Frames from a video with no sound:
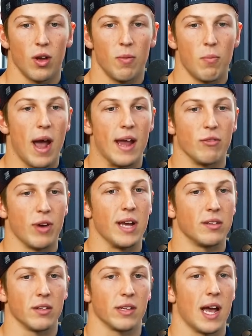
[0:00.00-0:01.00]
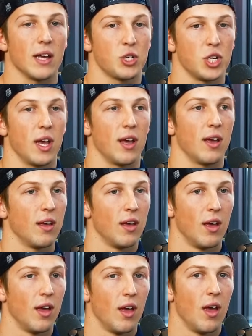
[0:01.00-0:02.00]
my races last year
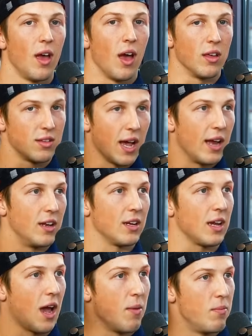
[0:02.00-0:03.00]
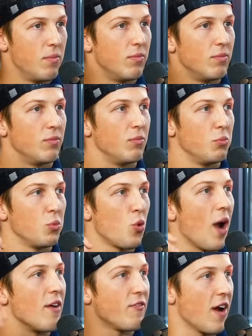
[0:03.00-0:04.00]
are starting to come
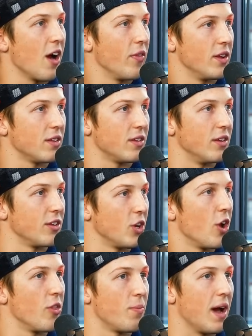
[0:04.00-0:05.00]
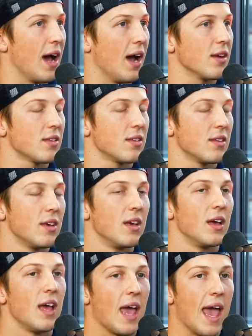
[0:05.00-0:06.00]
quite far in the distance, in the past.
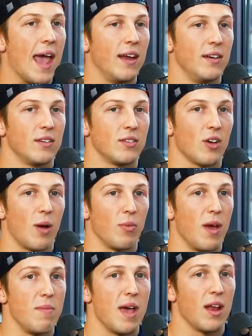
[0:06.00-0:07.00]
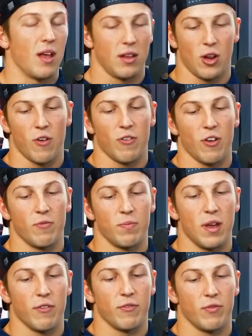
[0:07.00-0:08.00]
And I'm like, man,
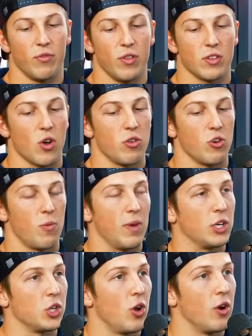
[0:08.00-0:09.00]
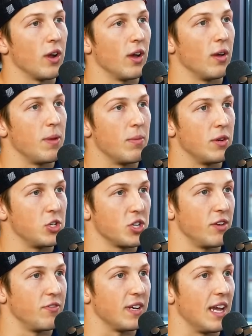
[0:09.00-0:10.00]
if this goes on much longer, people are just
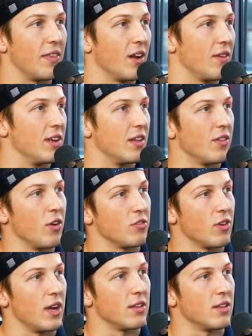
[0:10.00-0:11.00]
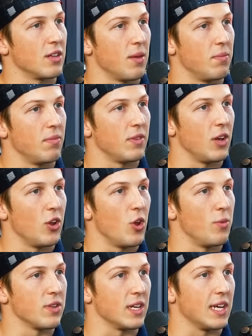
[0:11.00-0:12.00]
going to forget that I even did those races, and
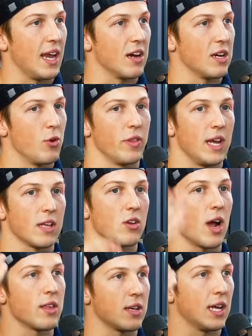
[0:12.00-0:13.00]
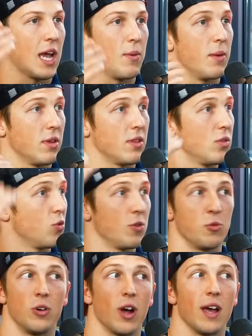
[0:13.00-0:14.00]
nobody's going to care anymore. The next guy's going to come up, because there's
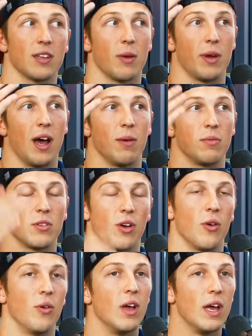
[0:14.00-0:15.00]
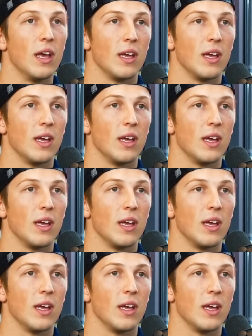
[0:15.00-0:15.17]
always more guys coming up. So